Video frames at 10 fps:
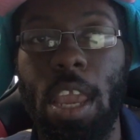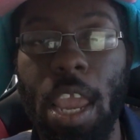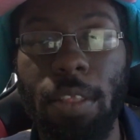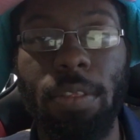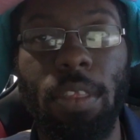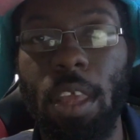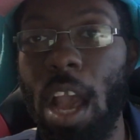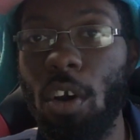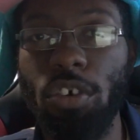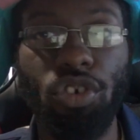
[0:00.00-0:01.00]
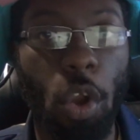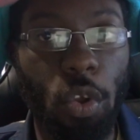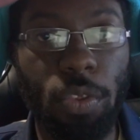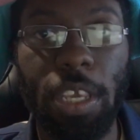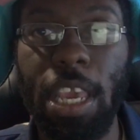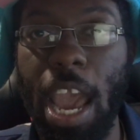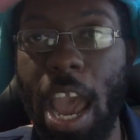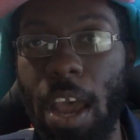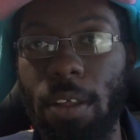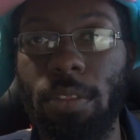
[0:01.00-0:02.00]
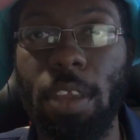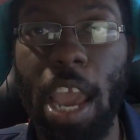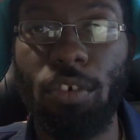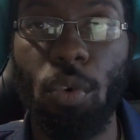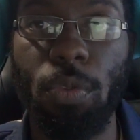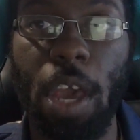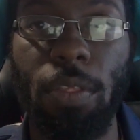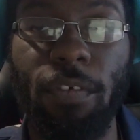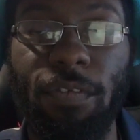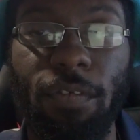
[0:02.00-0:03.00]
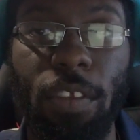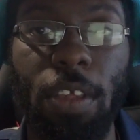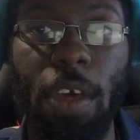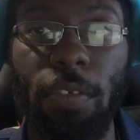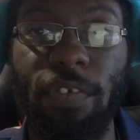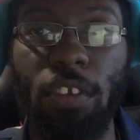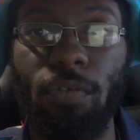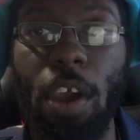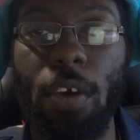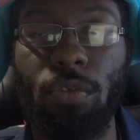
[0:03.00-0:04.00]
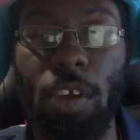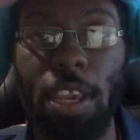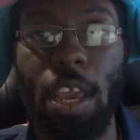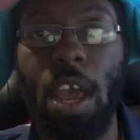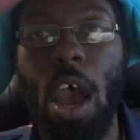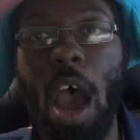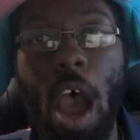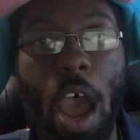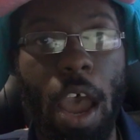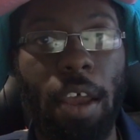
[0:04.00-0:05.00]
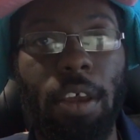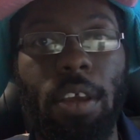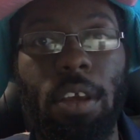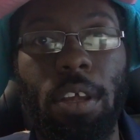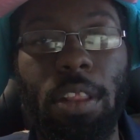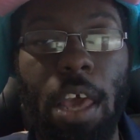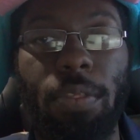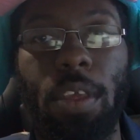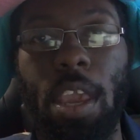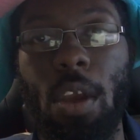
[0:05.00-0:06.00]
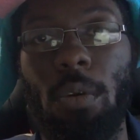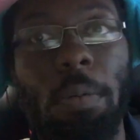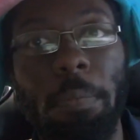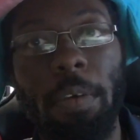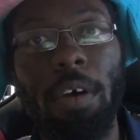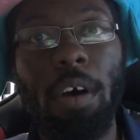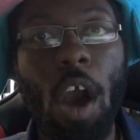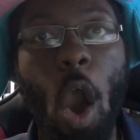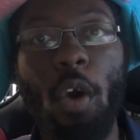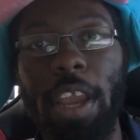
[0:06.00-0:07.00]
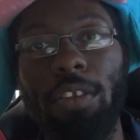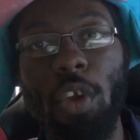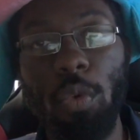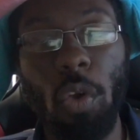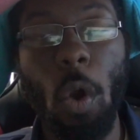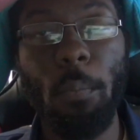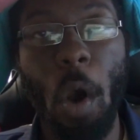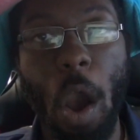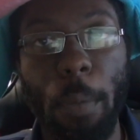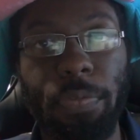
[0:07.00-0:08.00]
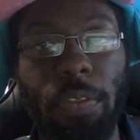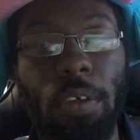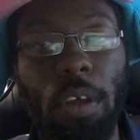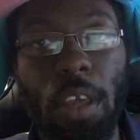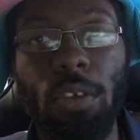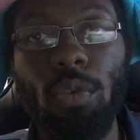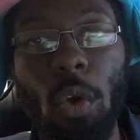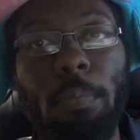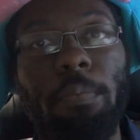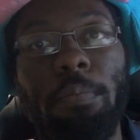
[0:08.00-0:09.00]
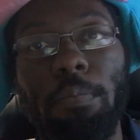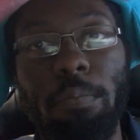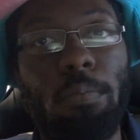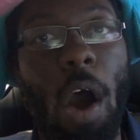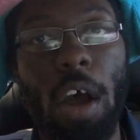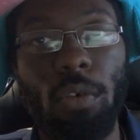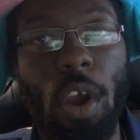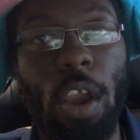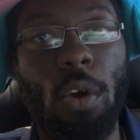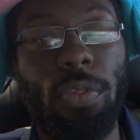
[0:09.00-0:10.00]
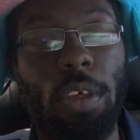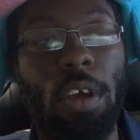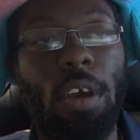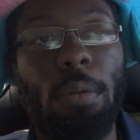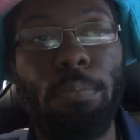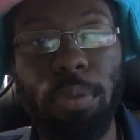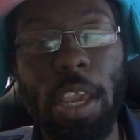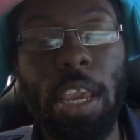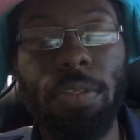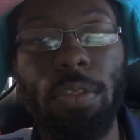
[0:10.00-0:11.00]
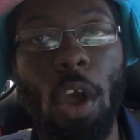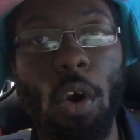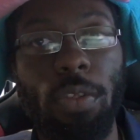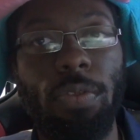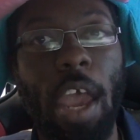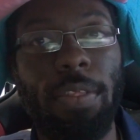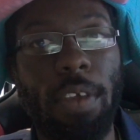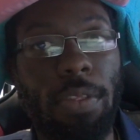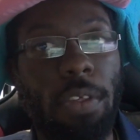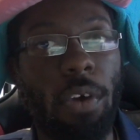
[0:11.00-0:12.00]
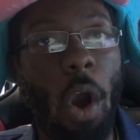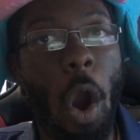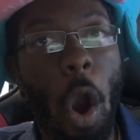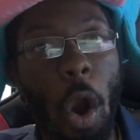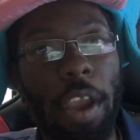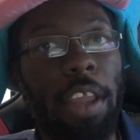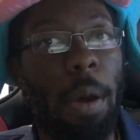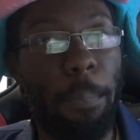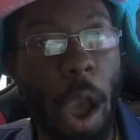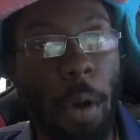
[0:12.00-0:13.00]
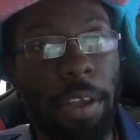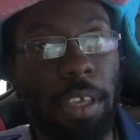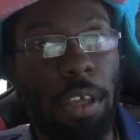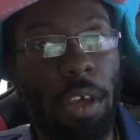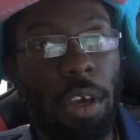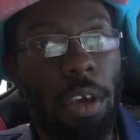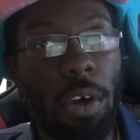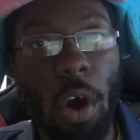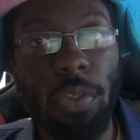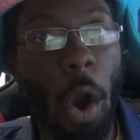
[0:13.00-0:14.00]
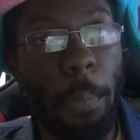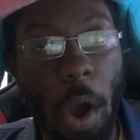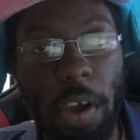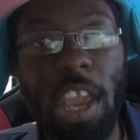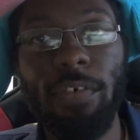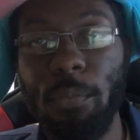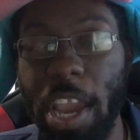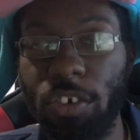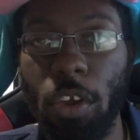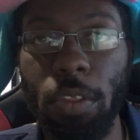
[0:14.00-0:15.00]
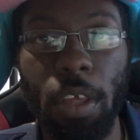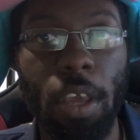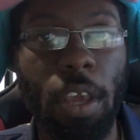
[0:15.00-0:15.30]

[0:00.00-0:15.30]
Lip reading: And I'm going to show you the actual sex offender registry list here. Oh, and YouTube mobs and YouTube moderators, please note that this is all in the public. It's all public information,